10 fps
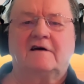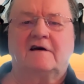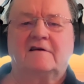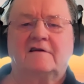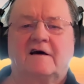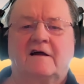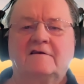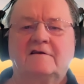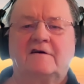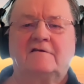and
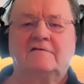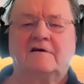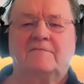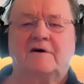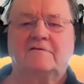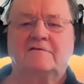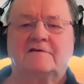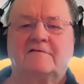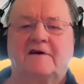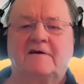unknown
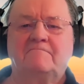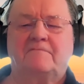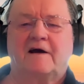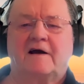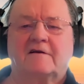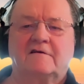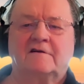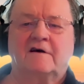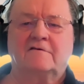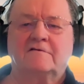modes of impact,
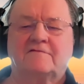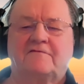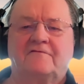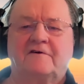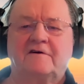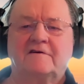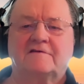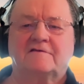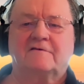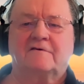nose
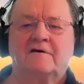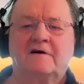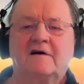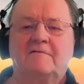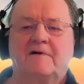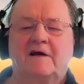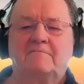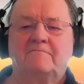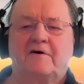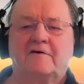first or
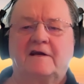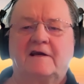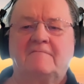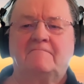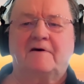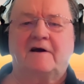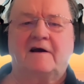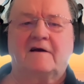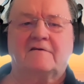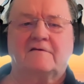main body
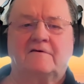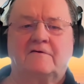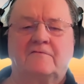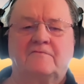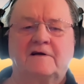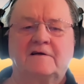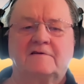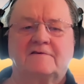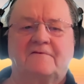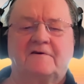impact or
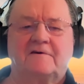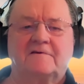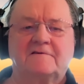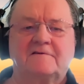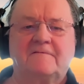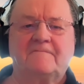wings first.